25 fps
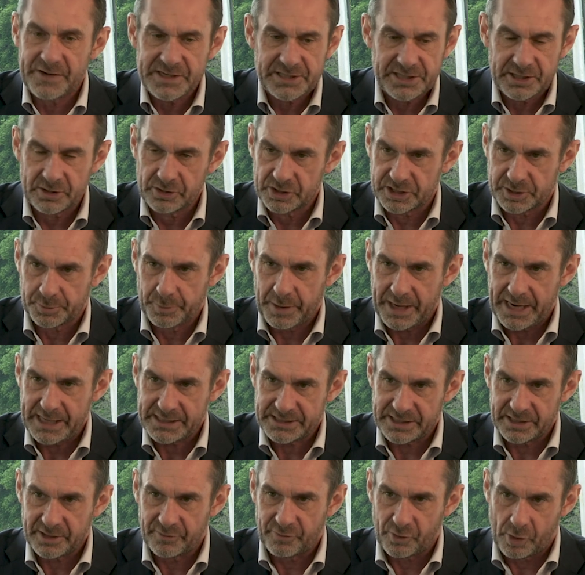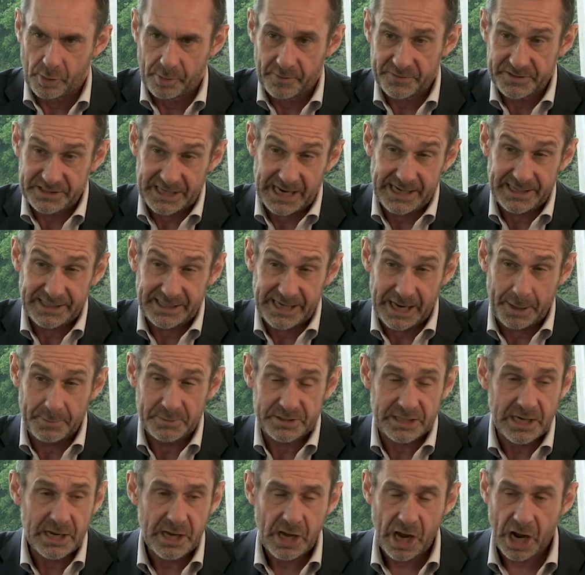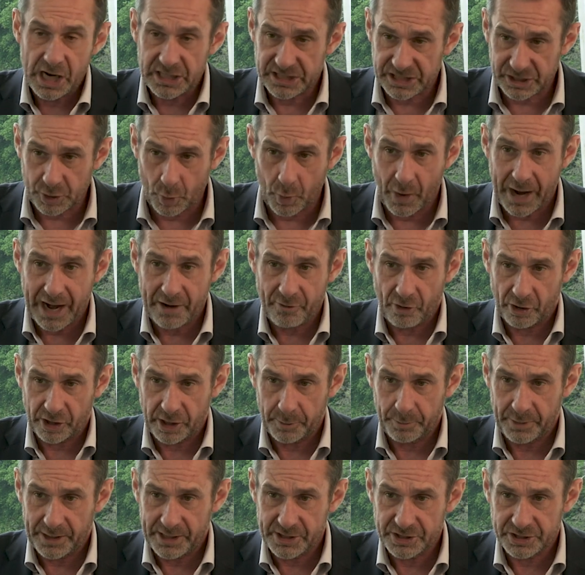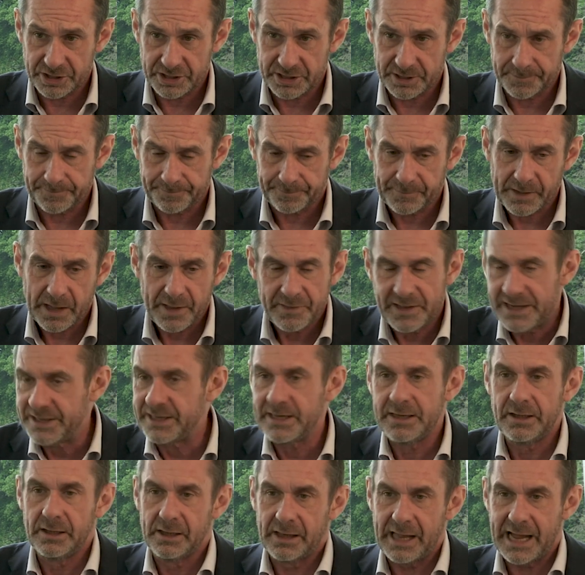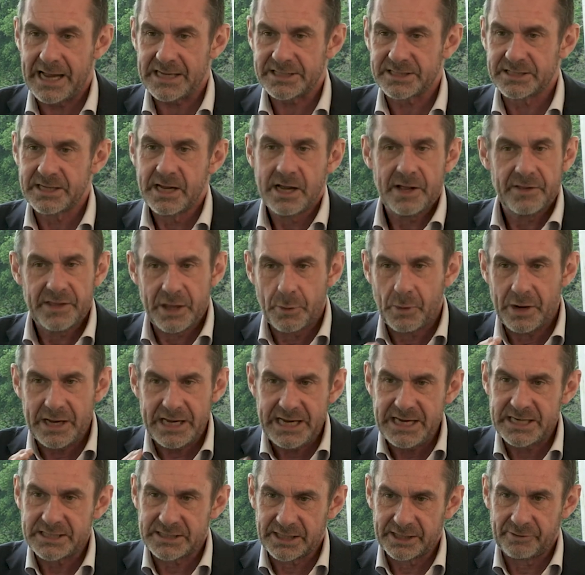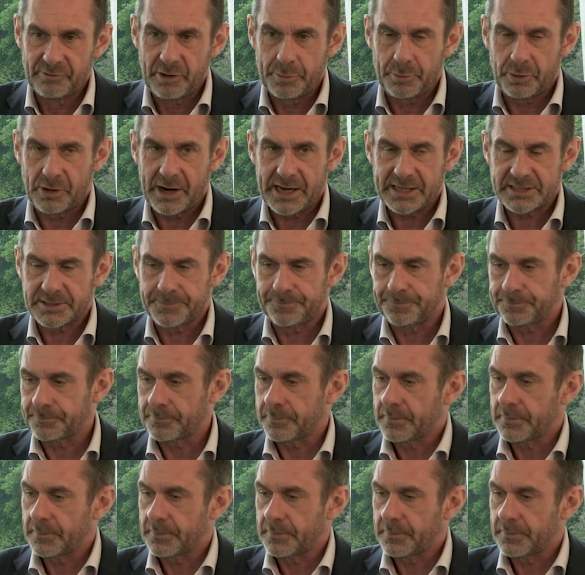physical space in the form of tent camps and square occupations. They didn't last, they were easily repressed.